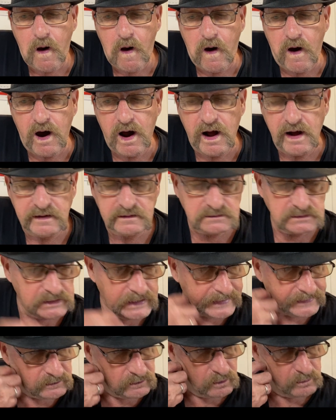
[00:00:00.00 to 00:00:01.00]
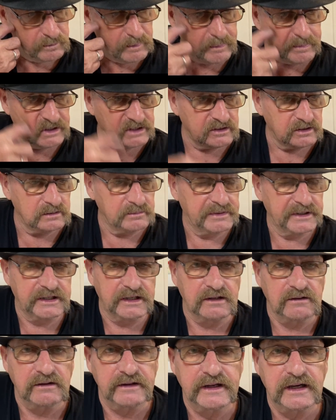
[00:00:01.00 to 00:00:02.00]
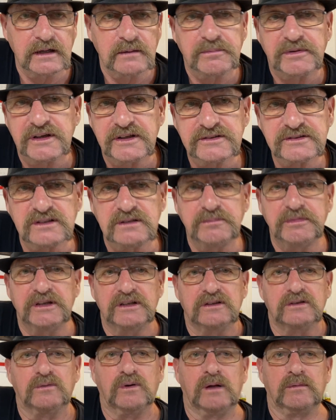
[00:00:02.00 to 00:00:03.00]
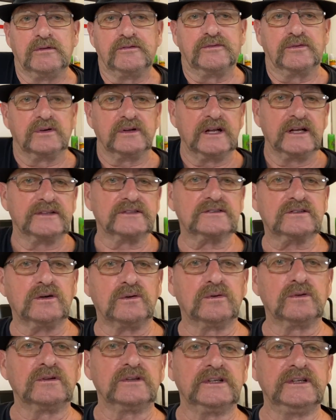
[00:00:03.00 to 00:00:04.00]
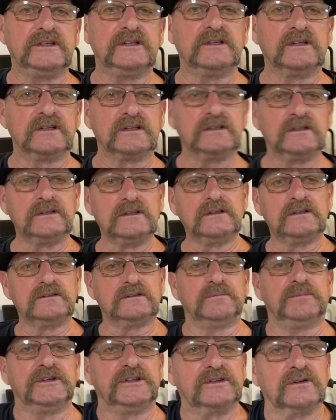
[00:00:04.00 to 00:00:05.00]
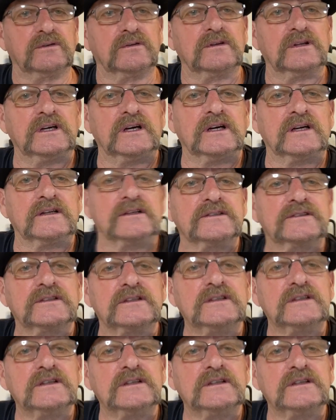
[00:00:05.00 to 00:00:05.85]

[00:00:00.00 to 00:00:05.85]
I don't know, maybe a little bit here and there, but it's going to be a little while before that's totally done, to be totally honest.